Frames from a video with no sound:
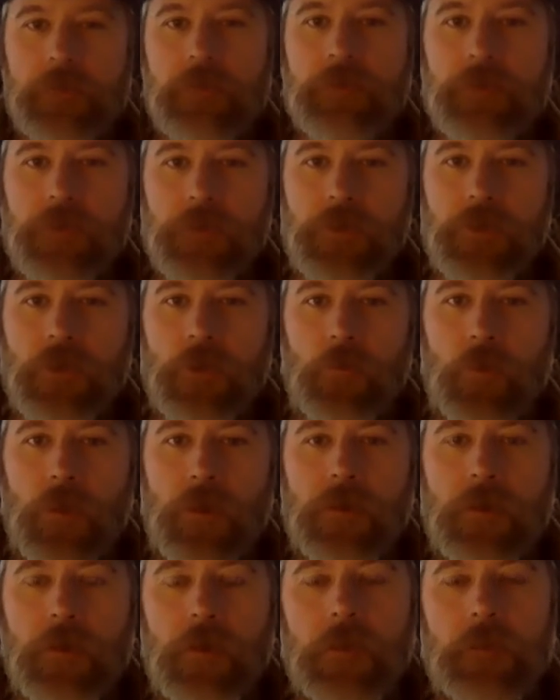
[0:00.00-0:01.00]
seconds is a good
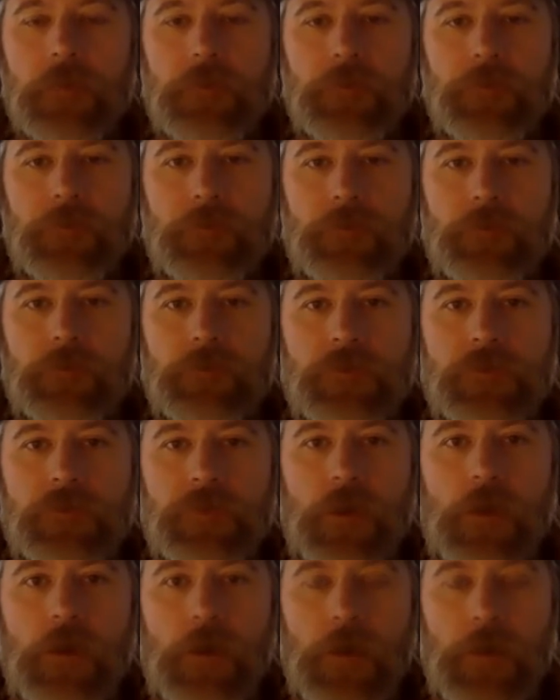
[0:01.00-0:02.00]
one to
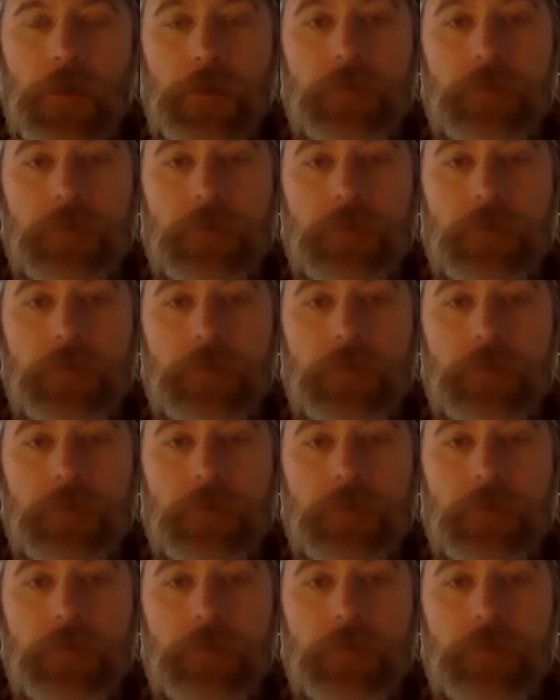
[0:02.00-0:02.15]
start.